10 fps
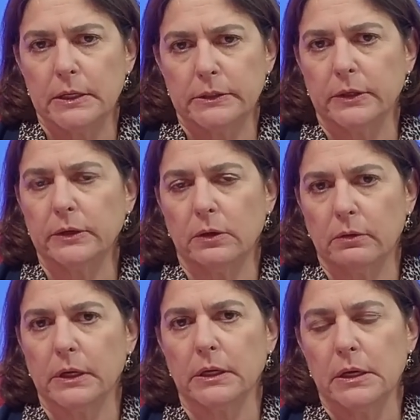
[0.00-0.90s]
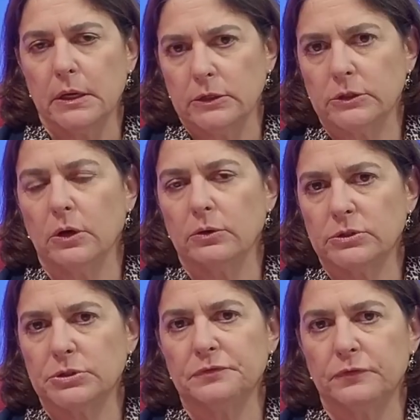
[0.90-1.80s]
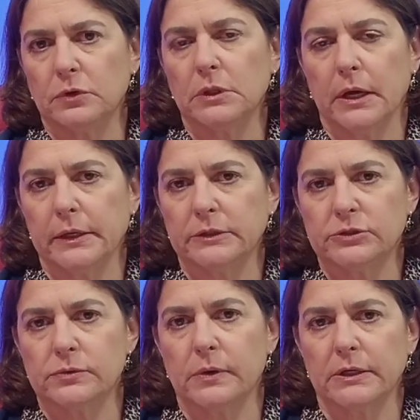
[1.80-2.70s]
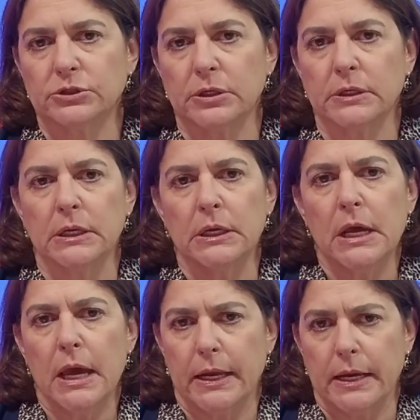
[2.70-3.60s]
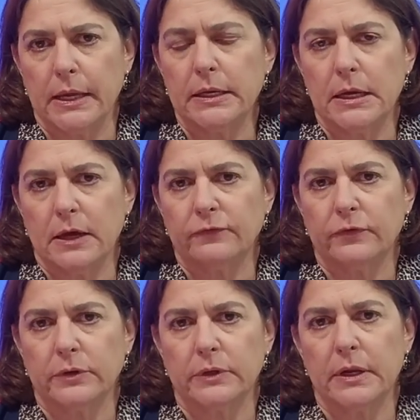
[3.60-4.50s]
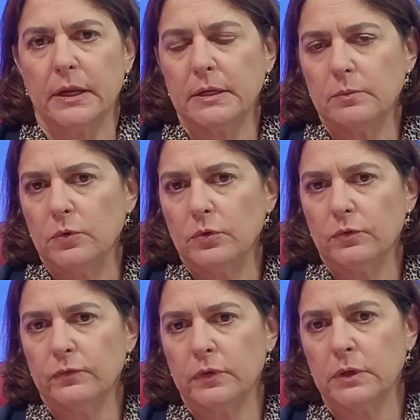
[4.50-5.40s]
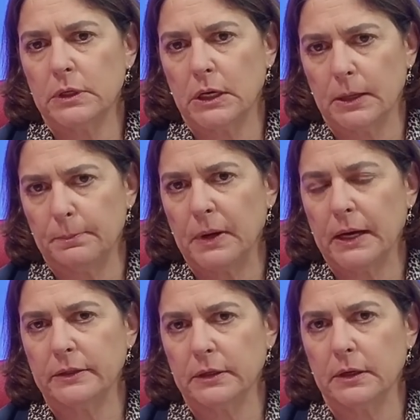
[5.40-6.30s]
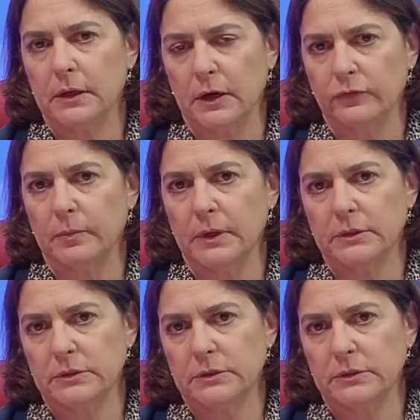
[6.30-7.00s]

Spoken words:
They're going to go to full-on insurrection at any effort, at any move by the government